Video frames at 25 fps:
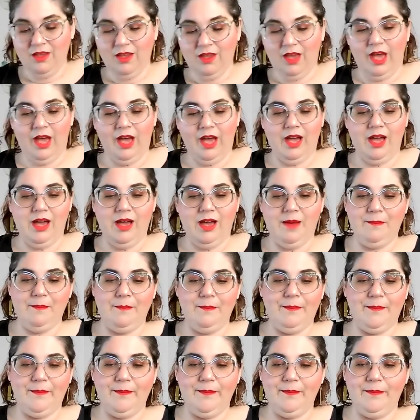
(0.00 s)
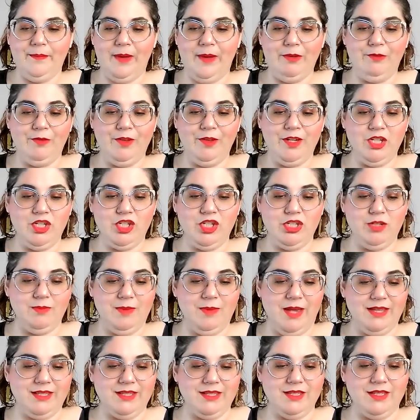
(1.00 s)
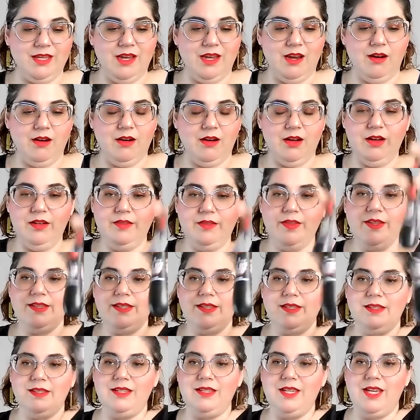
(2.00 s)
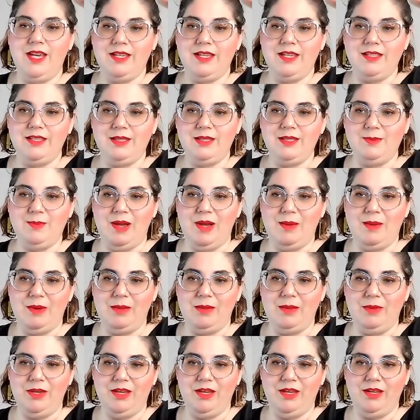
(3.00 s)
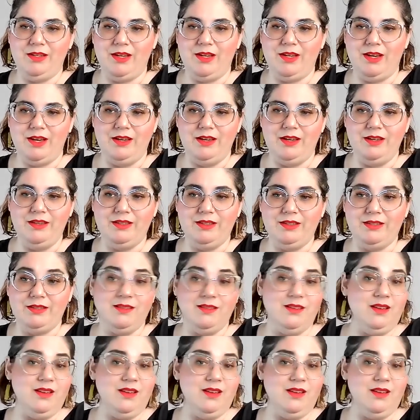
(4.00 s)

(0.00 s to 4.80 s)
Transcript: Um, my finished a mascara. This is the Essence Bye Bye Panda Eyes.